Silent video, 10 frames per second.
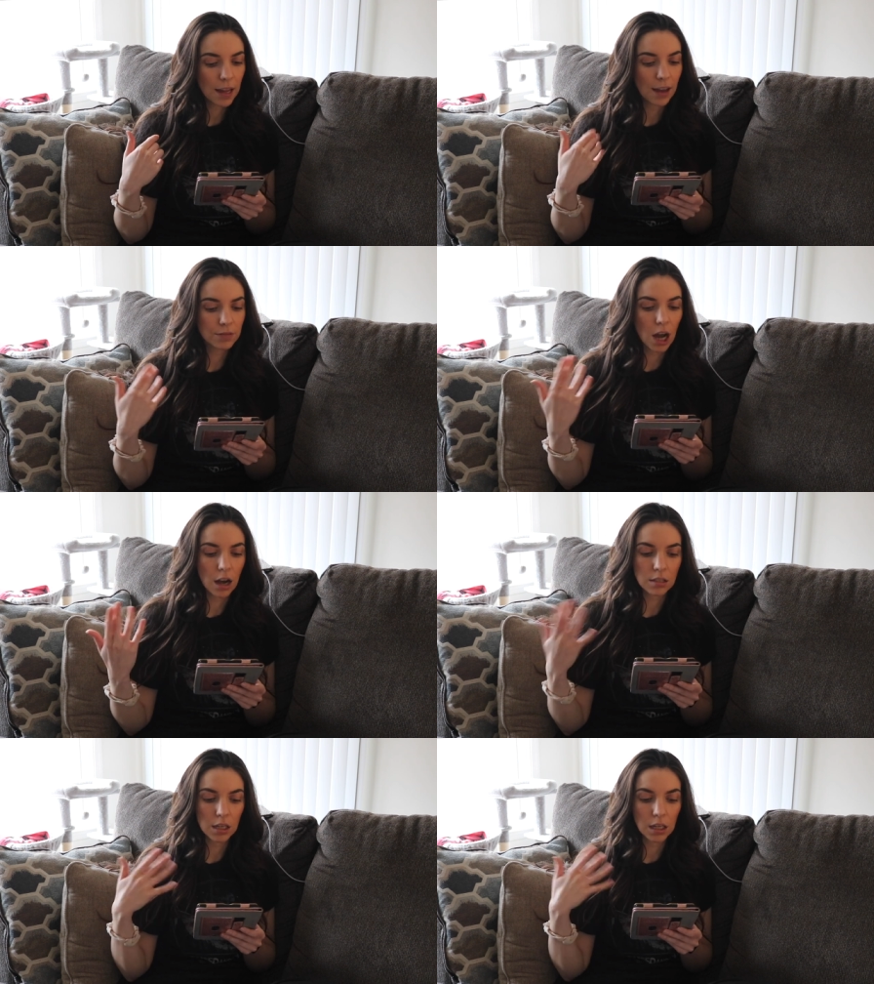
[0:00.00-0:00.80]
I have
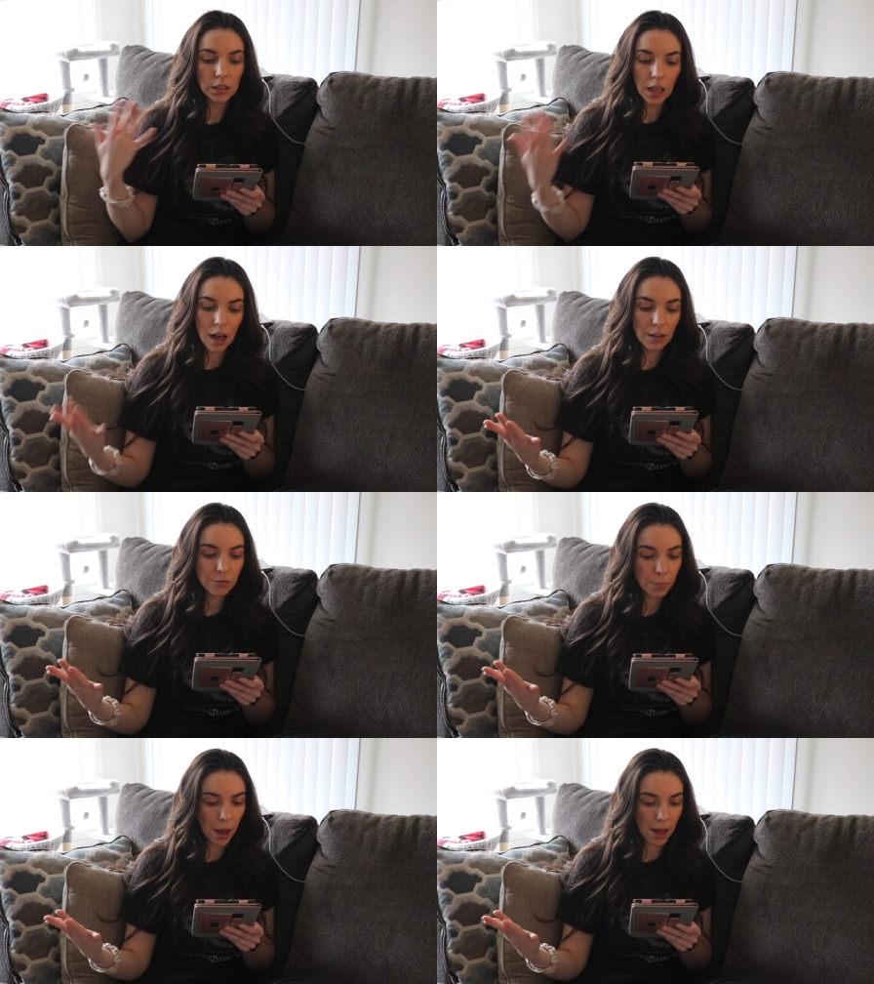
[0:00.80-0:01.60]
Toxic
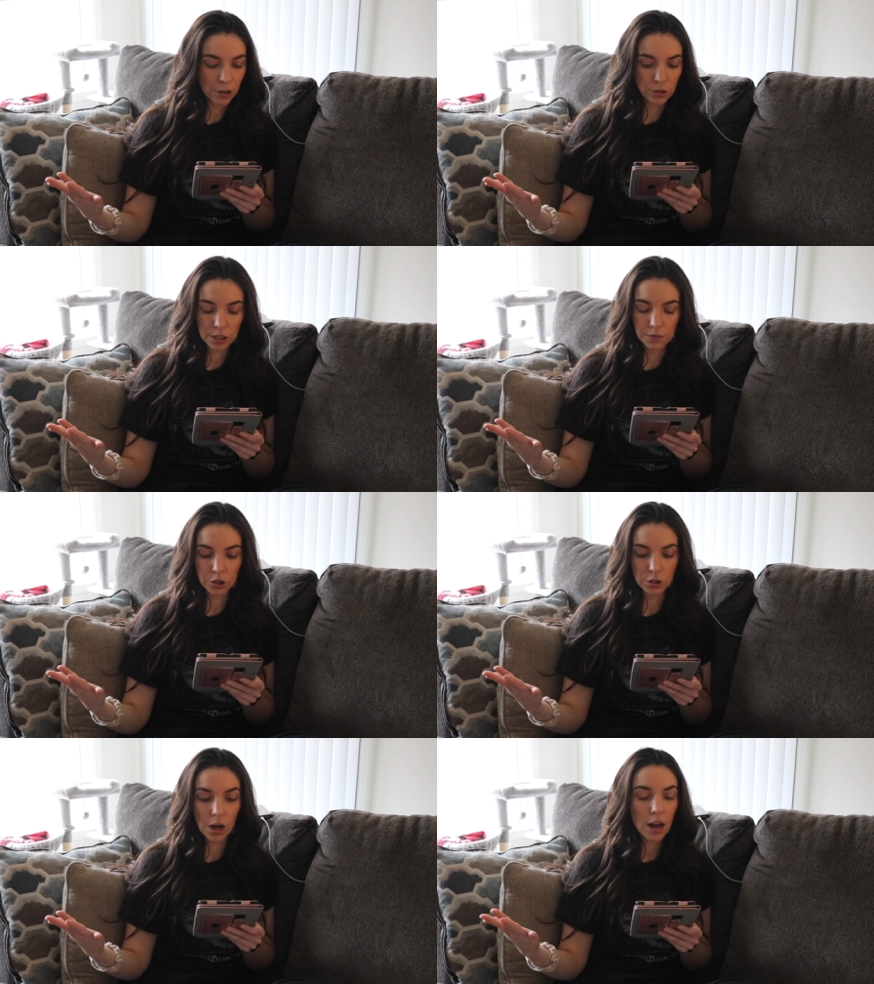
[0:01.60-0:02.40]
Love by Christopher
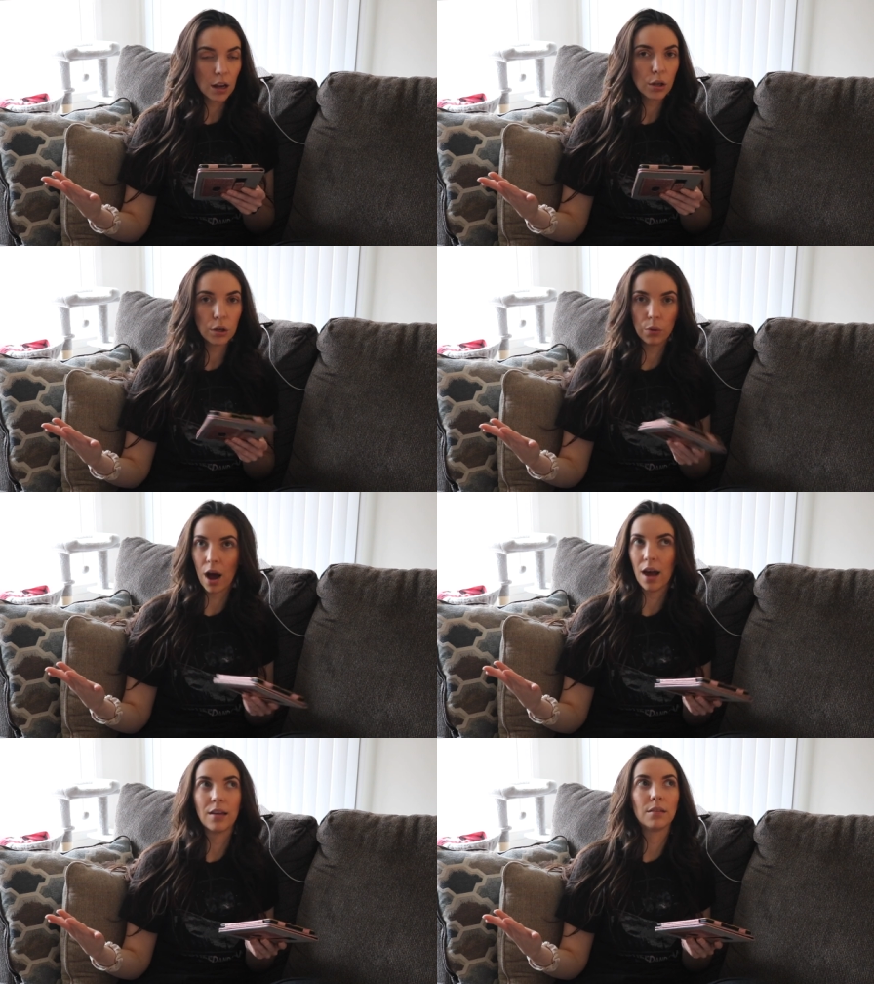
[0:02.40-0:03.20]
Triana, who
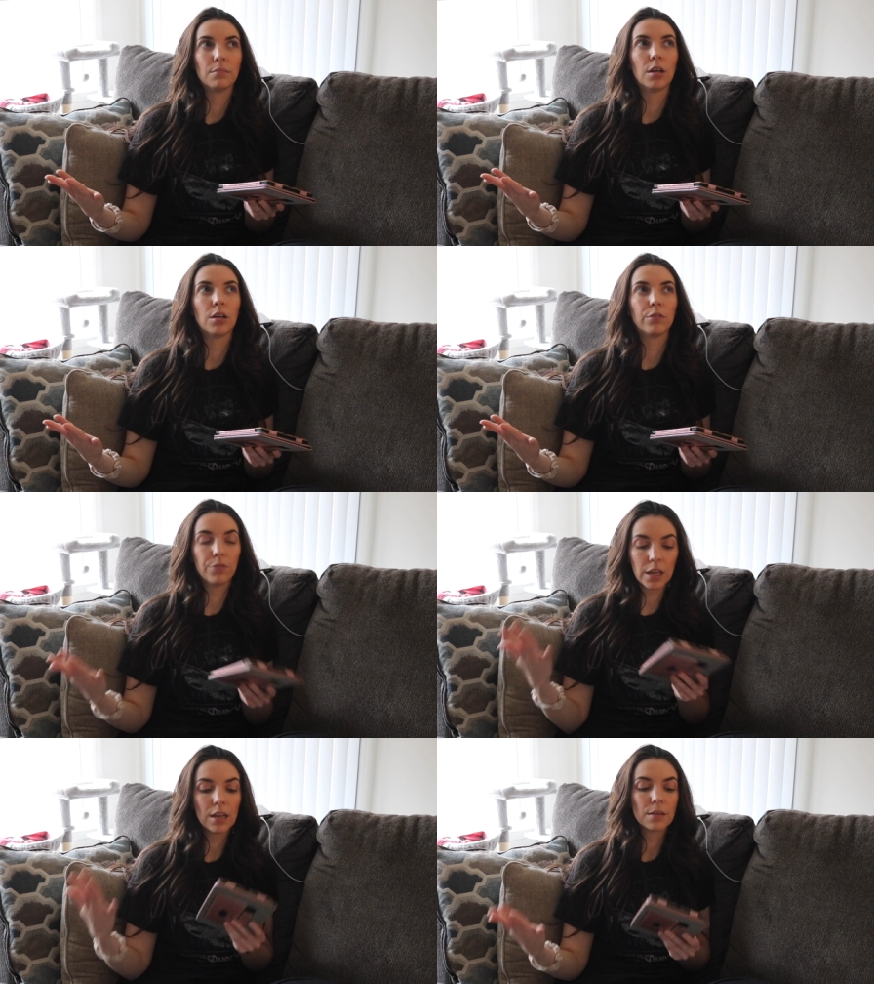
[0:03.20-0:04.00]
I am
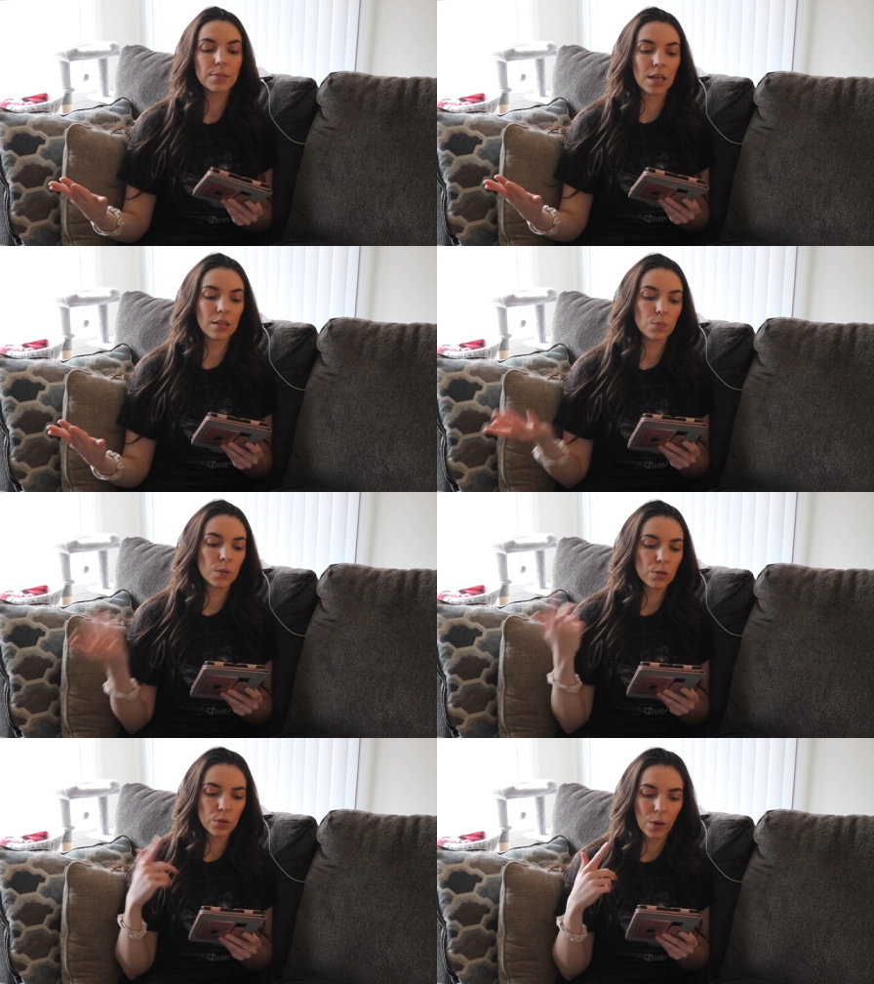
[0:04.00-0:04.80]
freaking obsessed
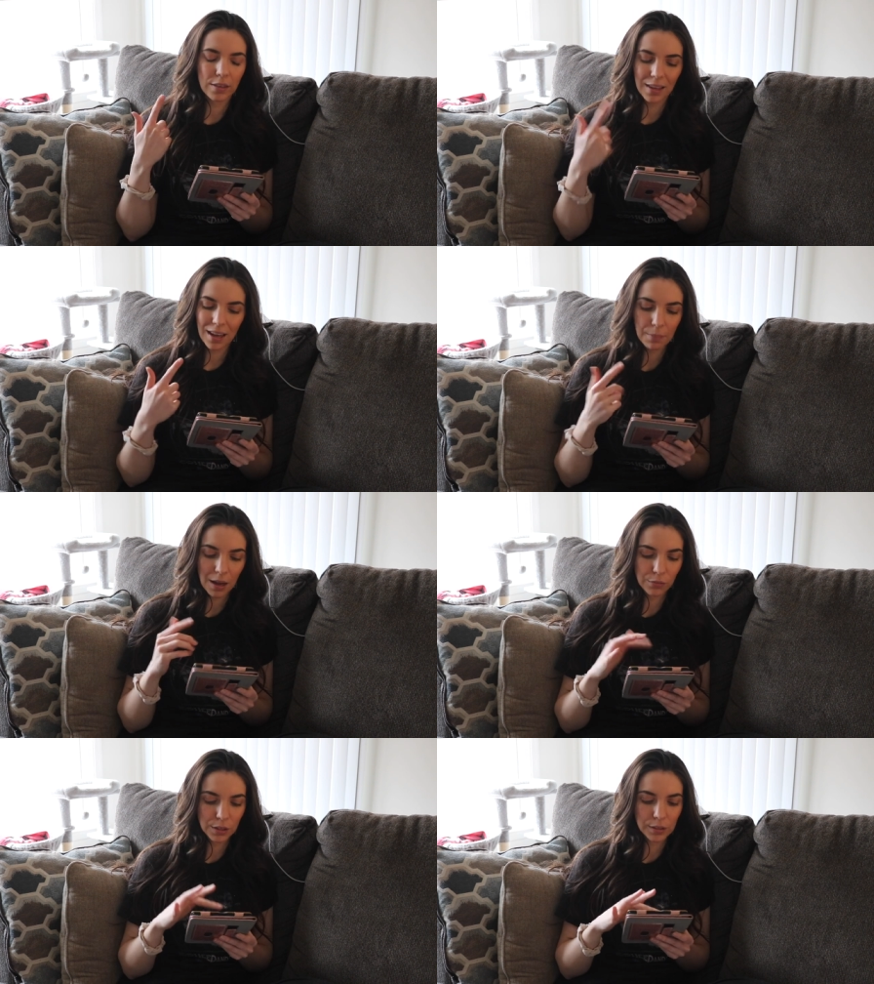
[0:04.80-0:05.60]
with, so I think I
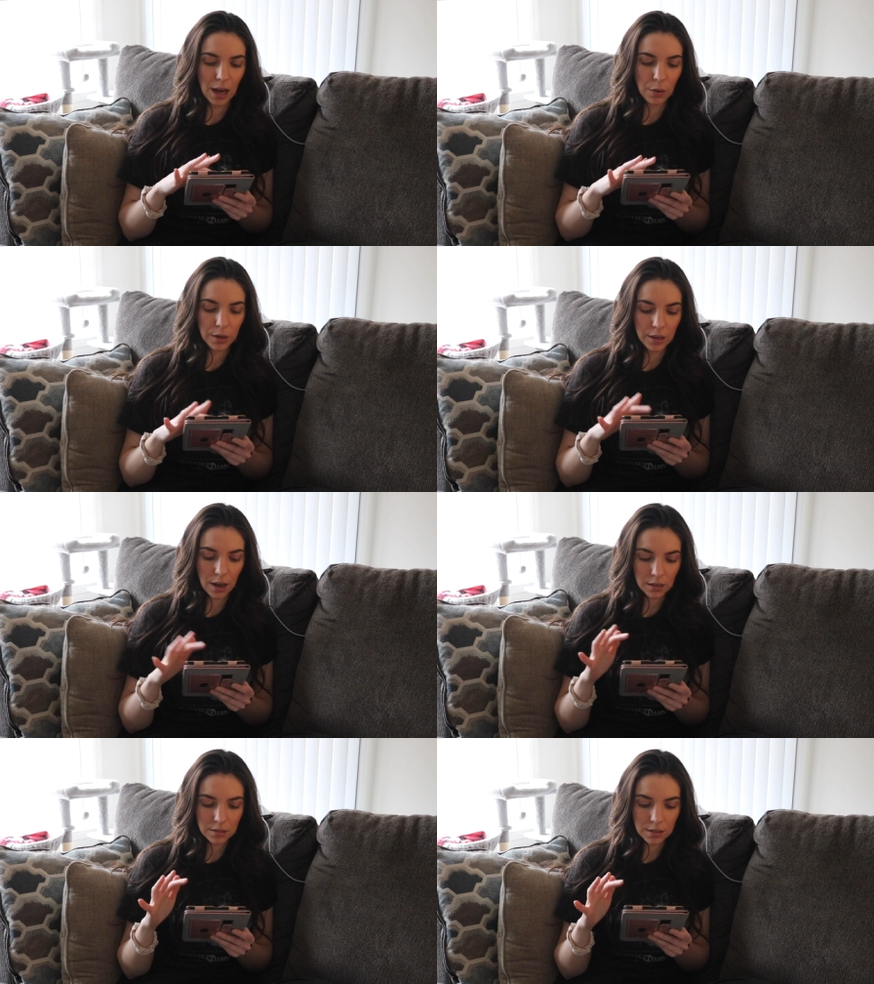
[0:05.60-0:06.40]
might read that one
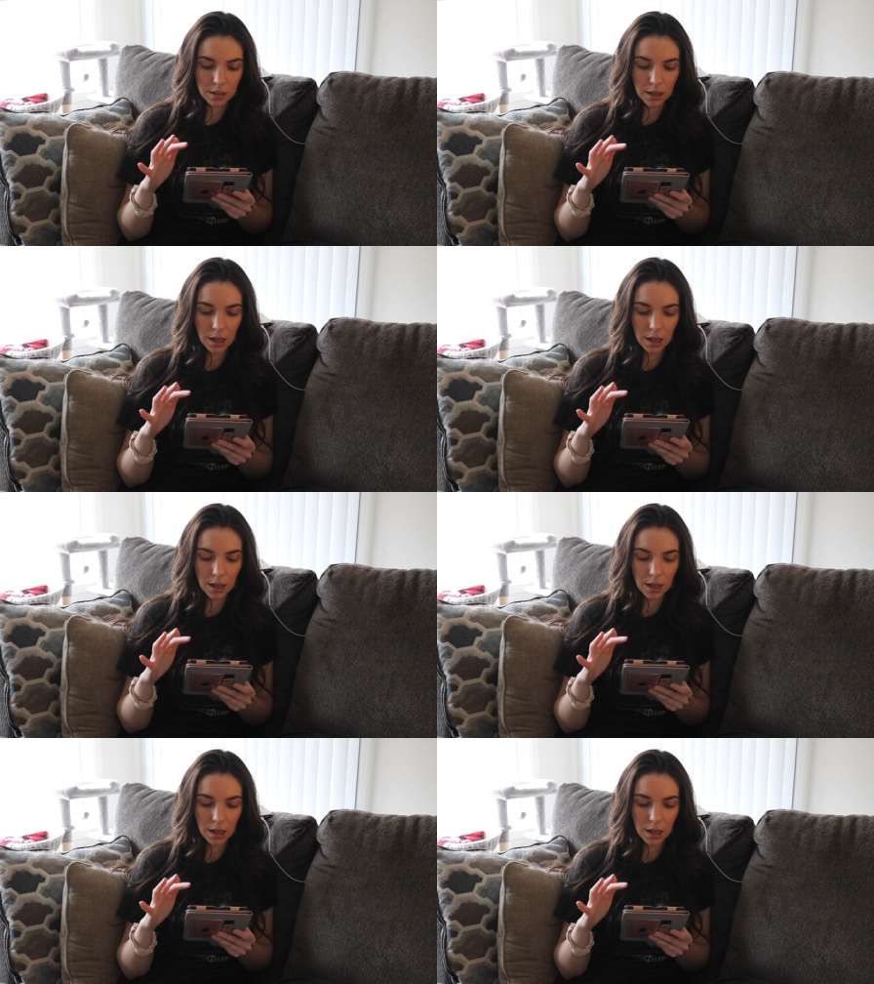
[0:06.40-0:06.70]
next.